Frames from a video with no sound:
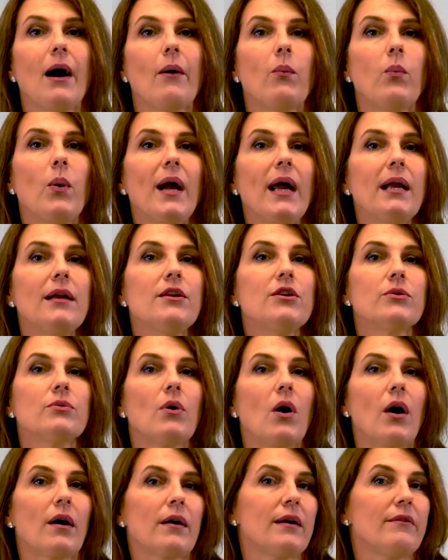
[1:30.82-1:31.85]
when you
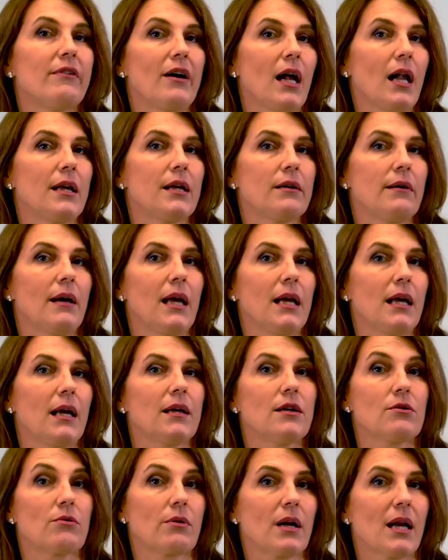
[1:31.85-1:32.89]
are
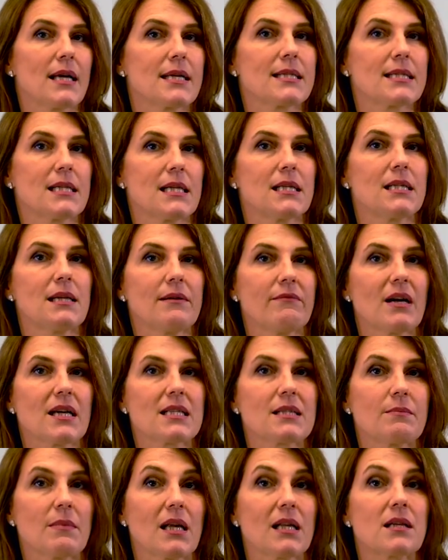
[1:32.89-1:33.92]
evaluating your real estate
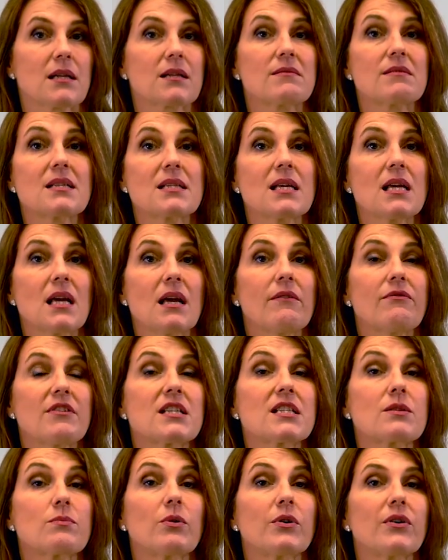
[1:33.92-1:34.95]
investment to see if
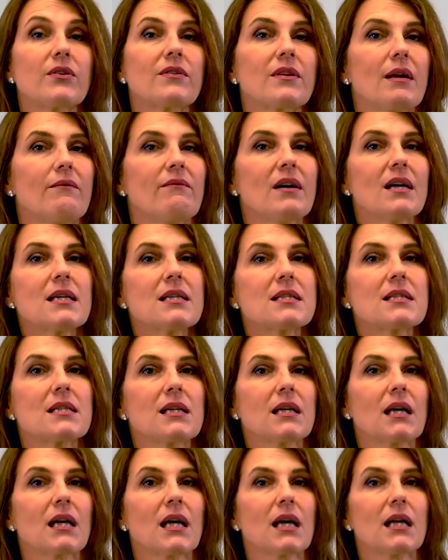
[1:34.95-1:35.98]
it's worth
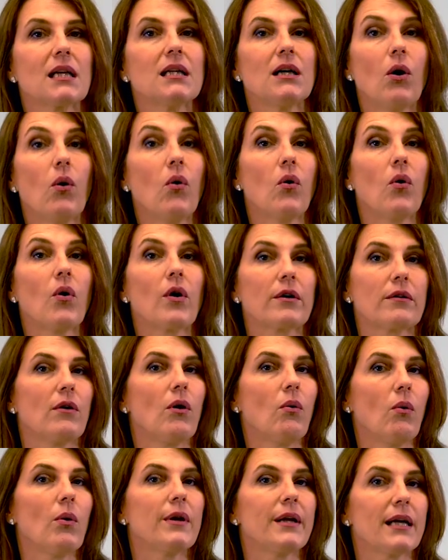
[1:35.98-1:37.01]
investing in or
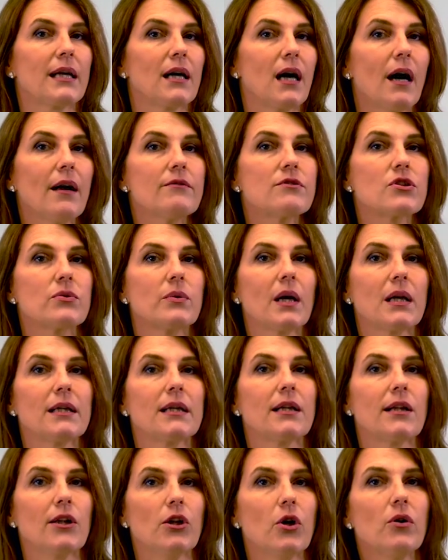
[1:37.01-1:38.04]
holding on to a
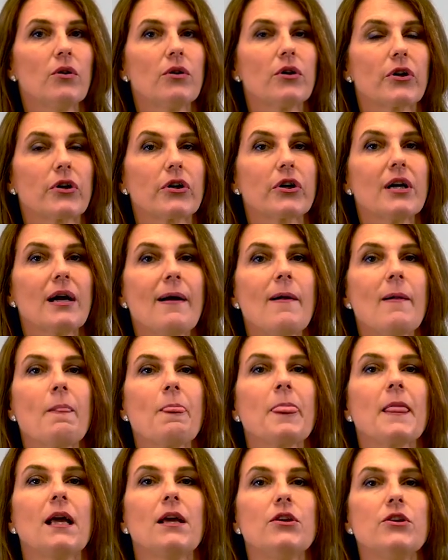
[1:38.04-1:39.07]
little longer,
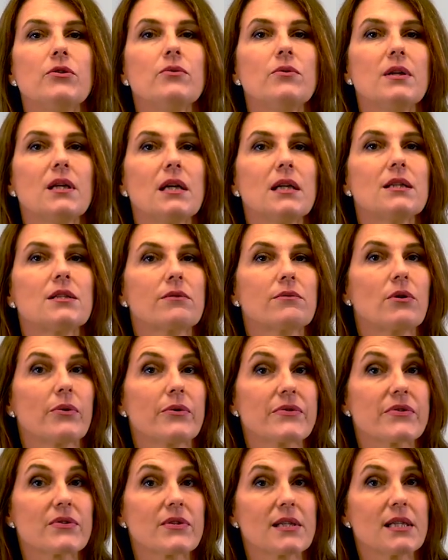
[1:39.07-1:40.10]
you need to
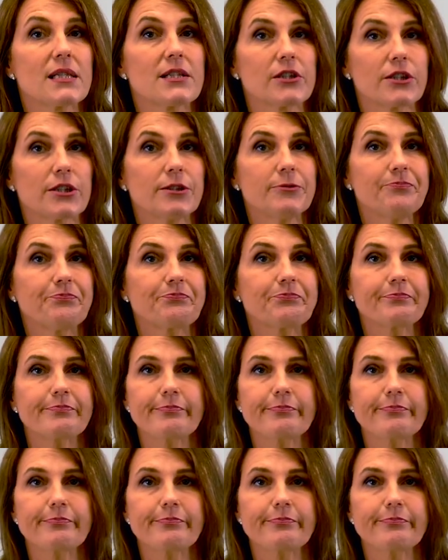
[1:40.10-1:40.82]
consider